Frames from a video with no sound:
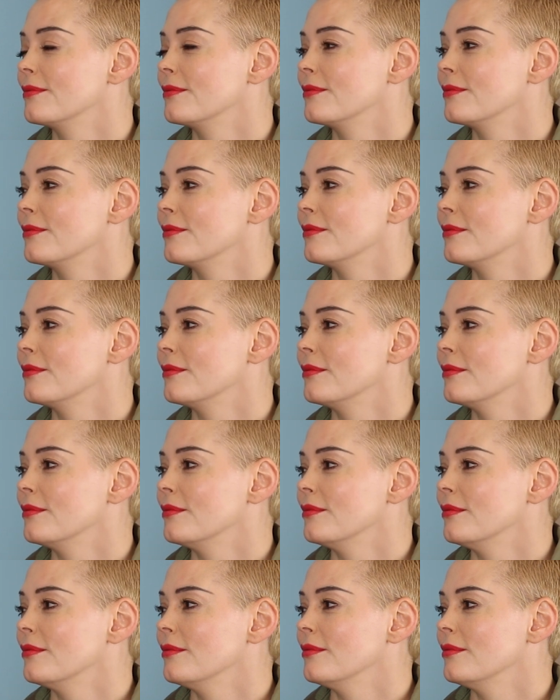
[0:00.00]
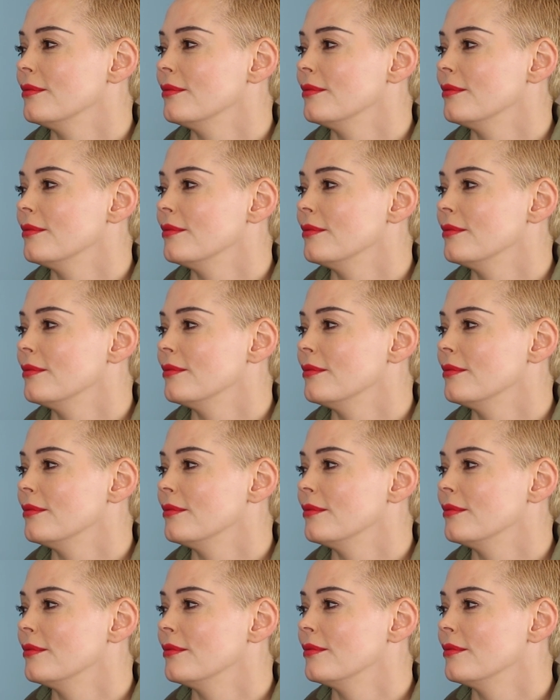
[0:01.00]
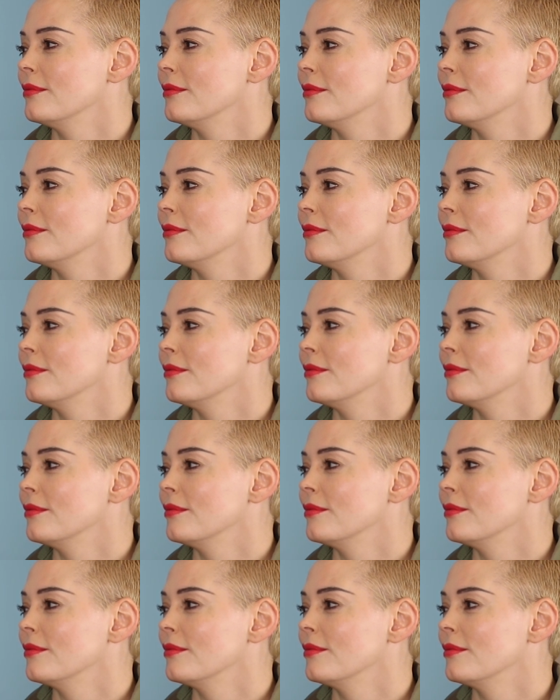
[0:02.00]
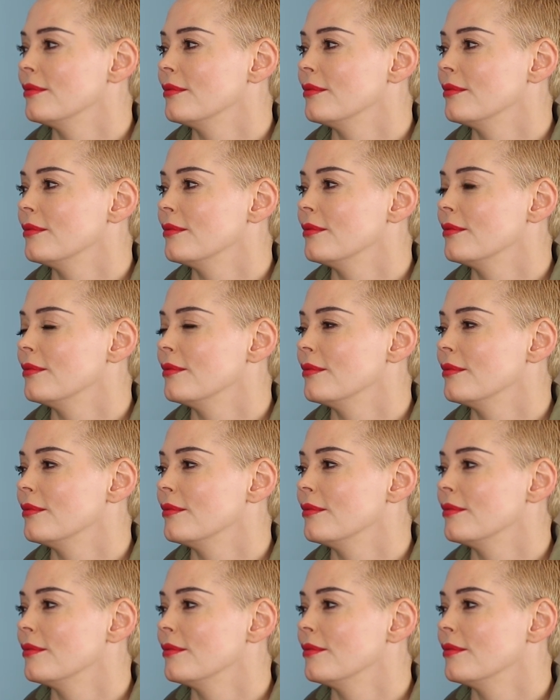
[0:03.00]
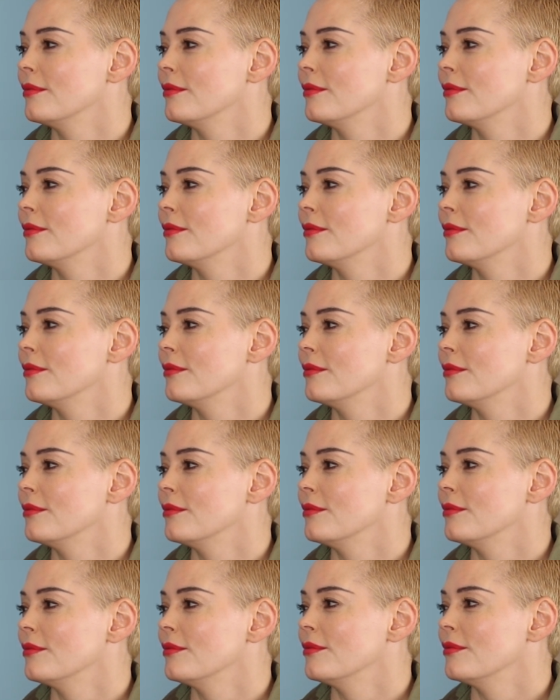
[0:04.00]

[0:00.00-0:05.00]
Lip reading: (silent)